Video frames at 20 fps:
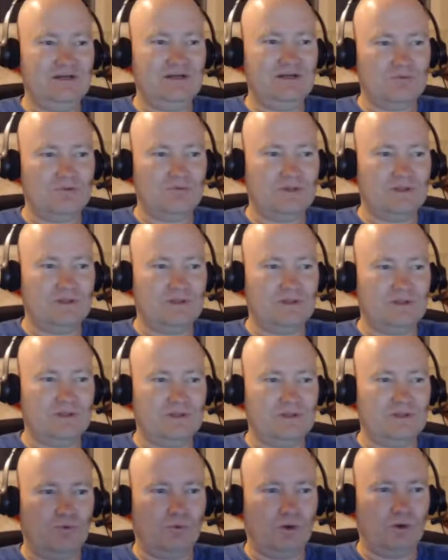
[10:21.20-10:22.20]
trouble with it
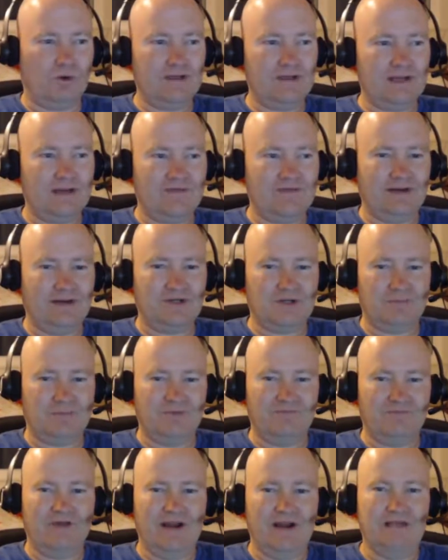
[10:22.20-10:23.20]
working. I've had trouble
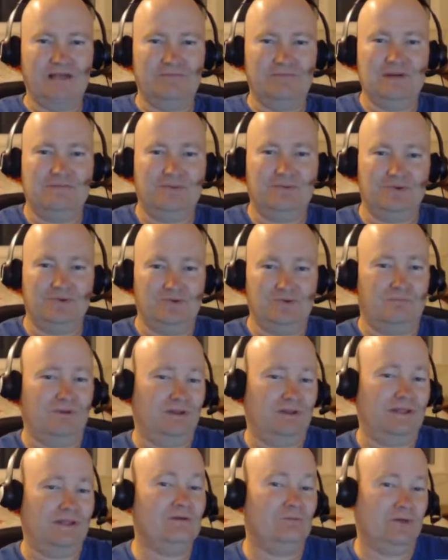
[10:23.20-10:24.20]
finding people to
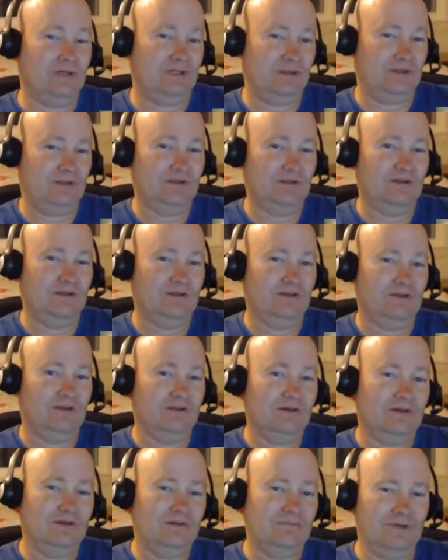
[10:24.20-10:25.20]
play with,
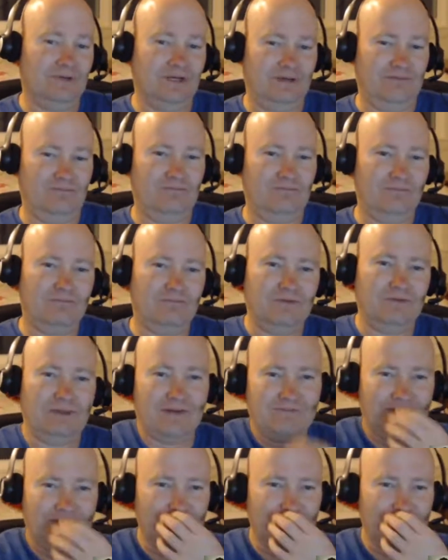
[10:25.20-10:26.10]
but it's